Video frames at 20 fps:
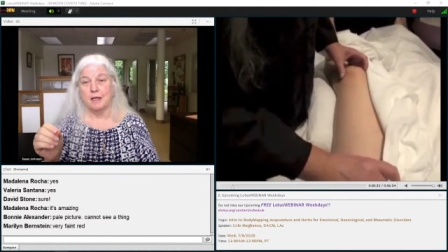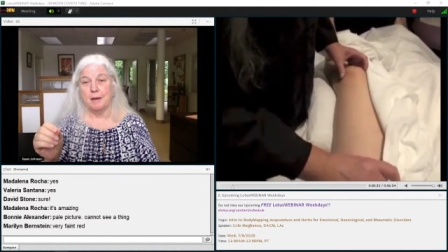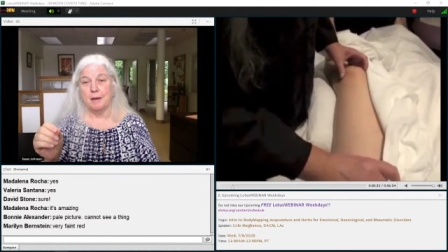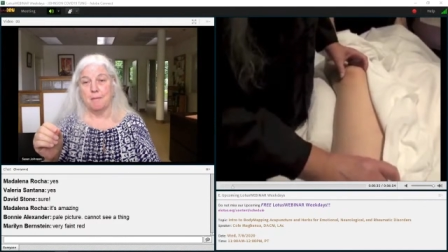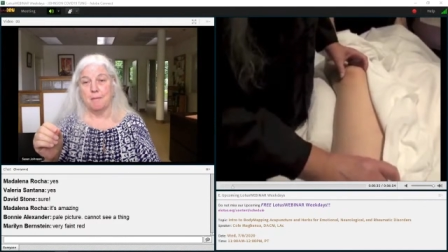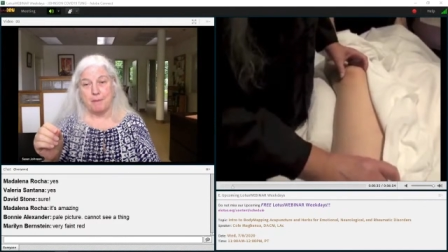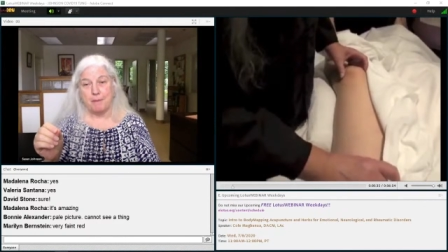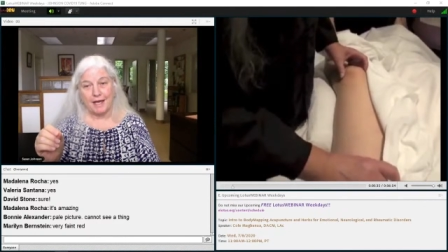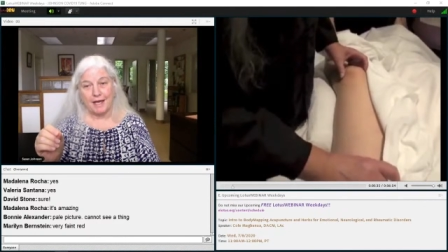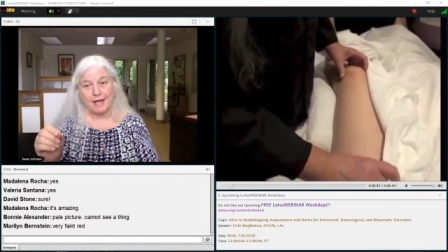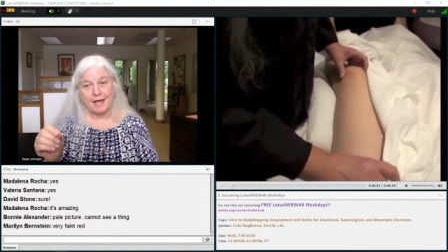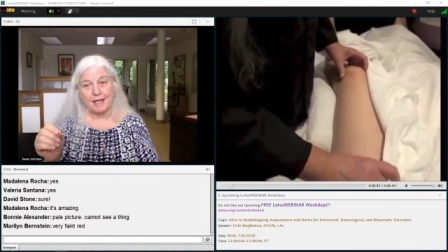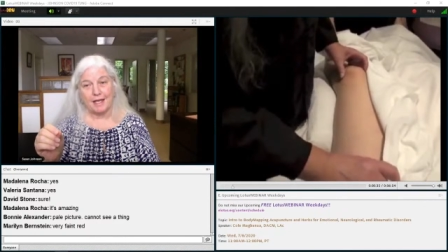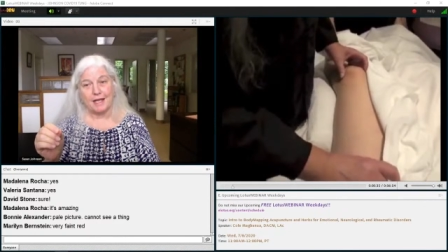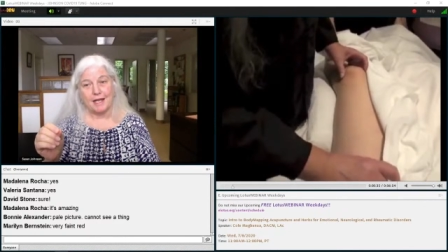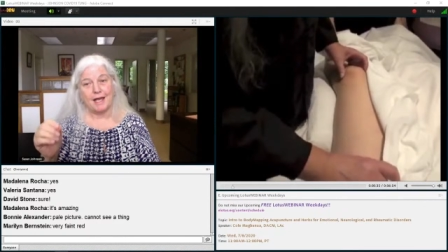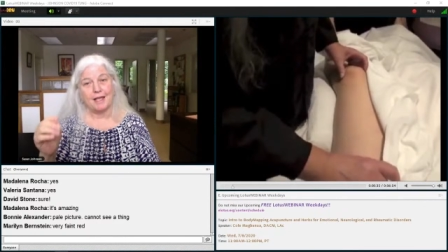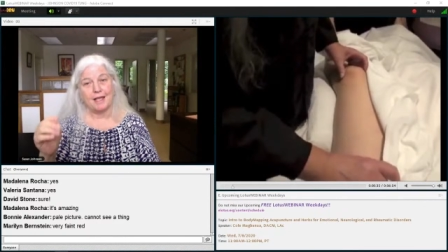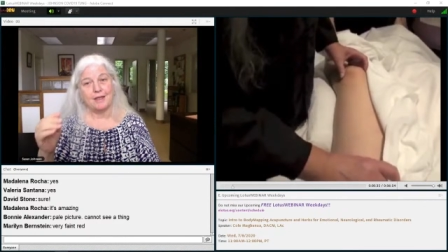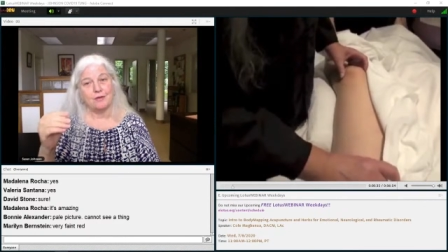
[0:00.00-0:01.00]
but
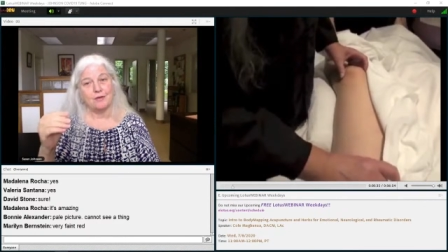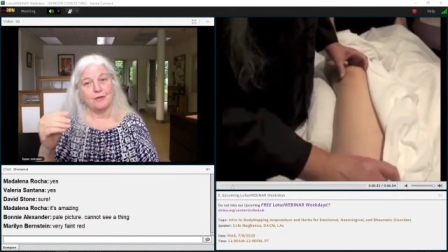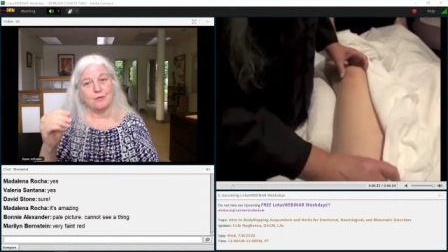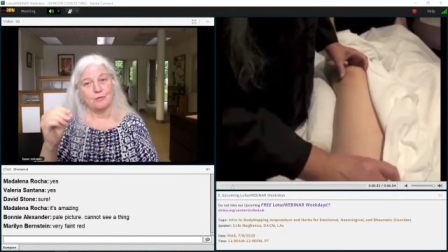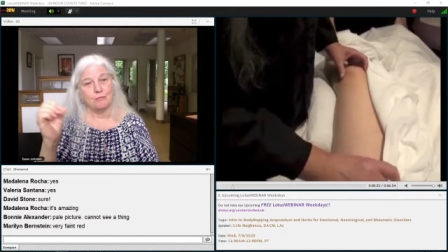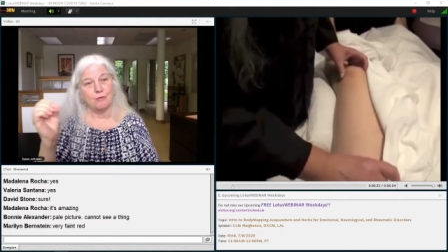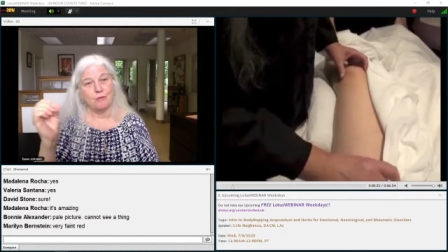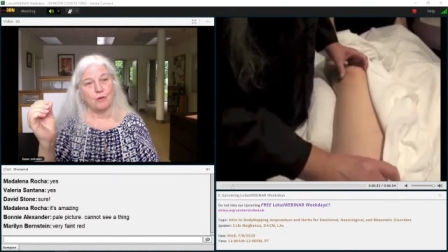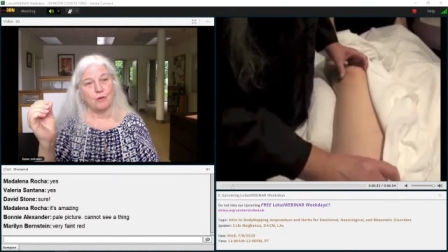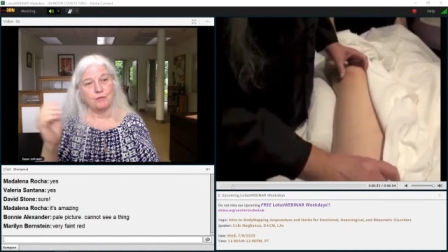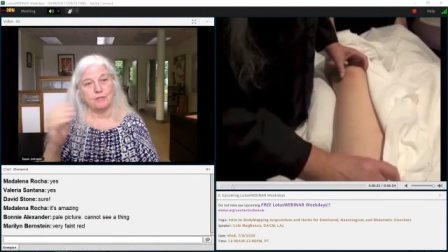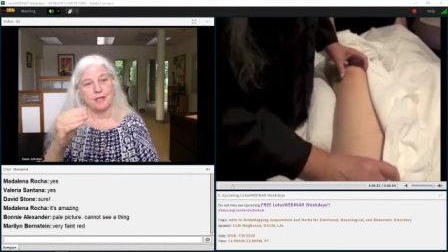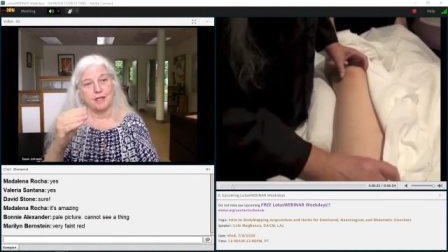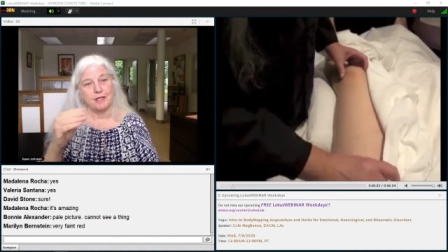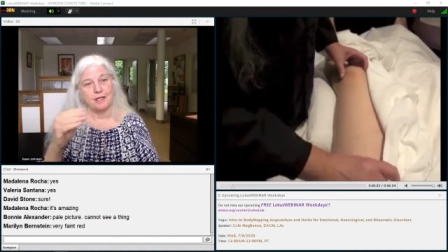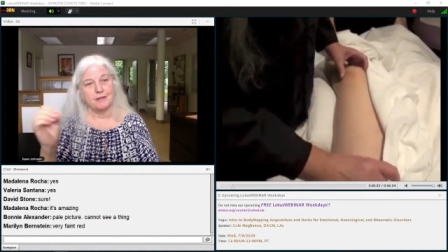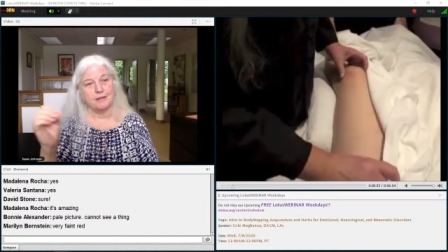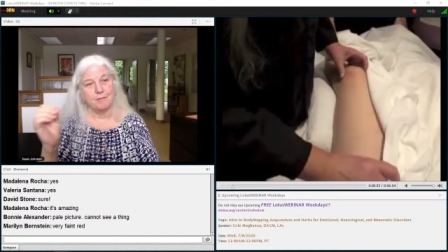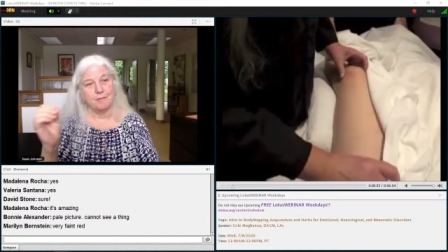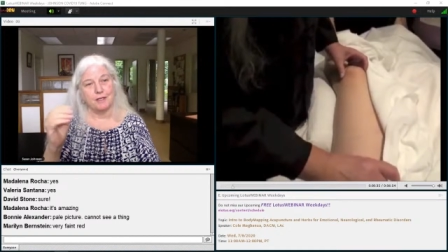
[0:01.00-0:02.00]
I could
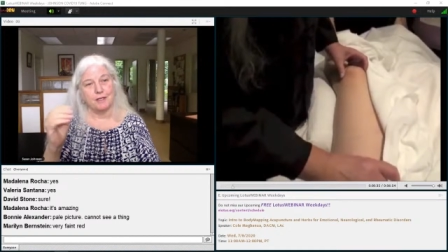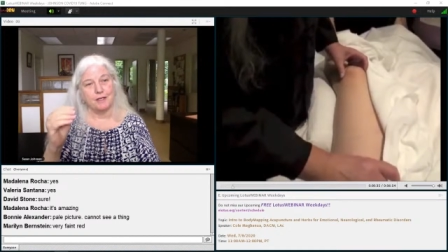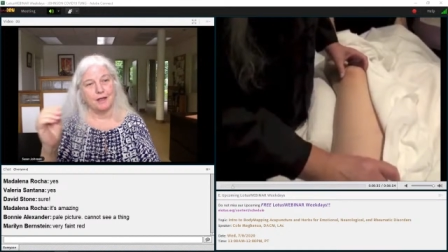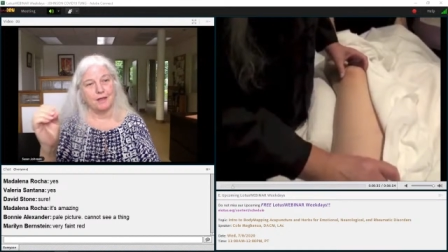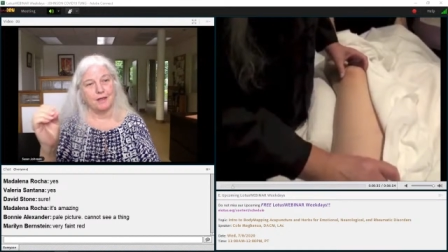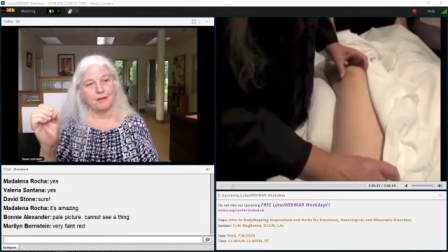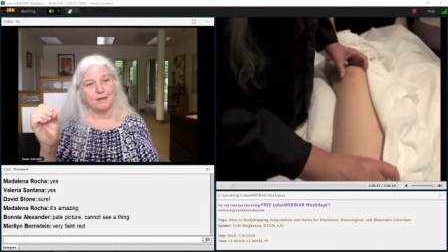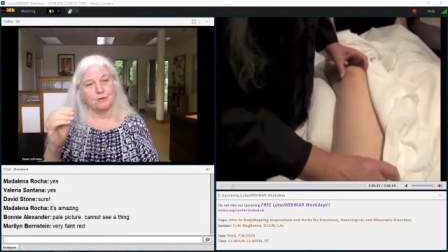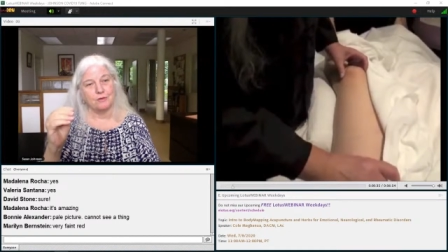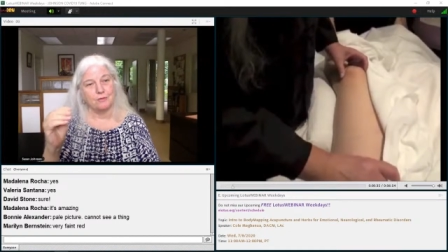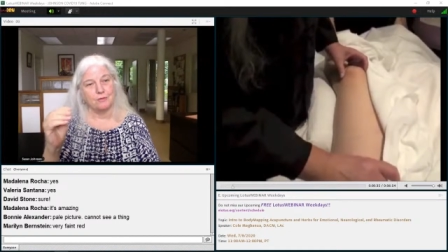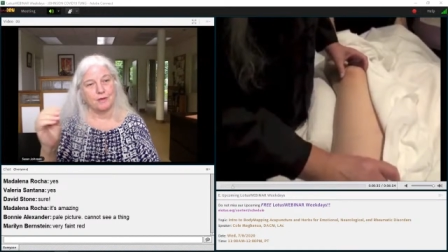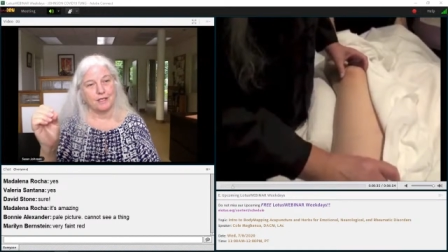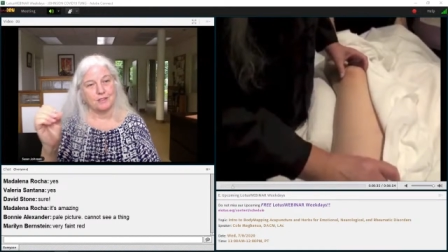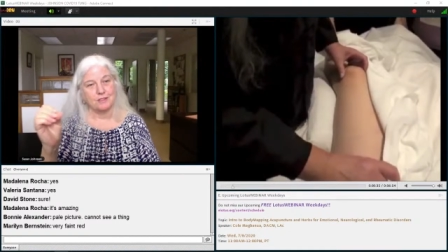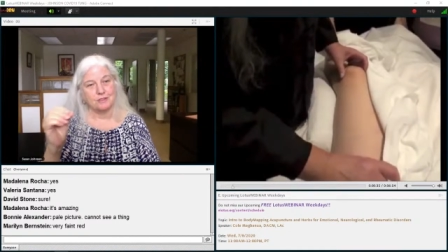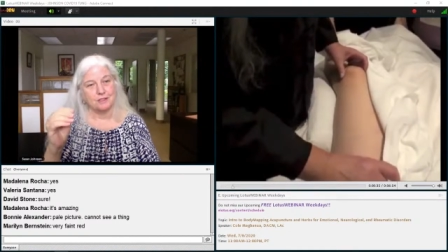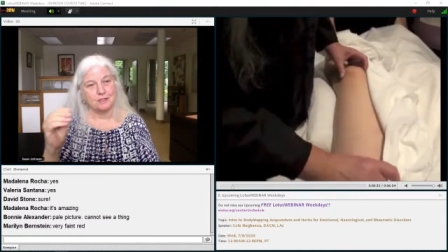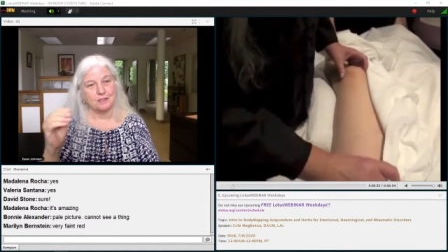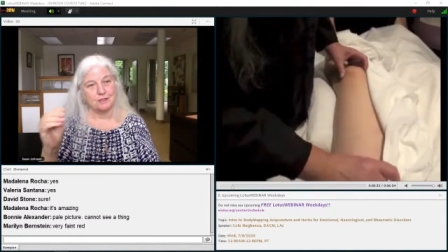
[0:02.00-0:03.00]
rotate them in either
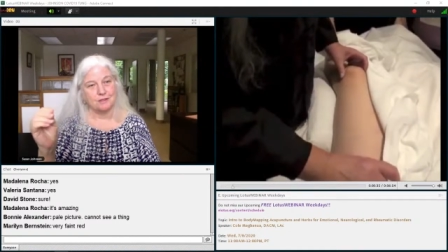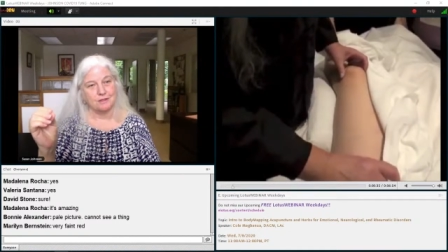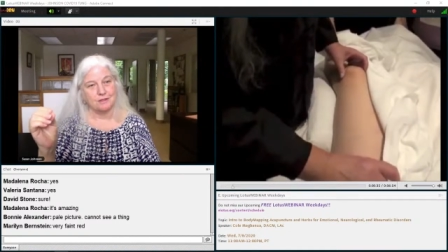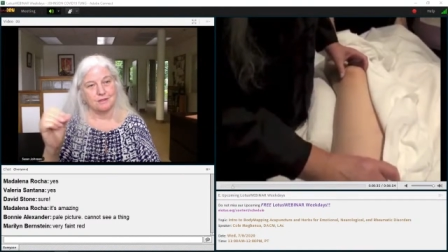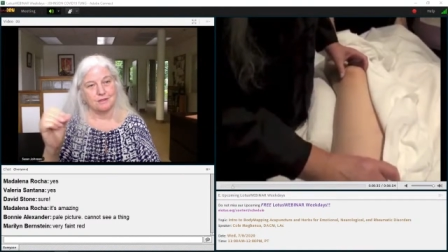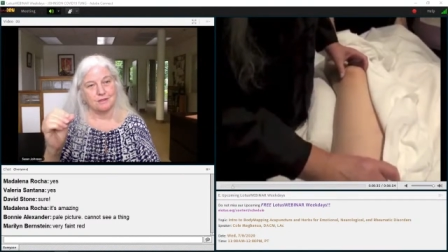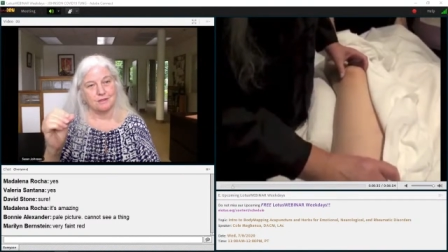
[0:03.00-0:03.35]
direction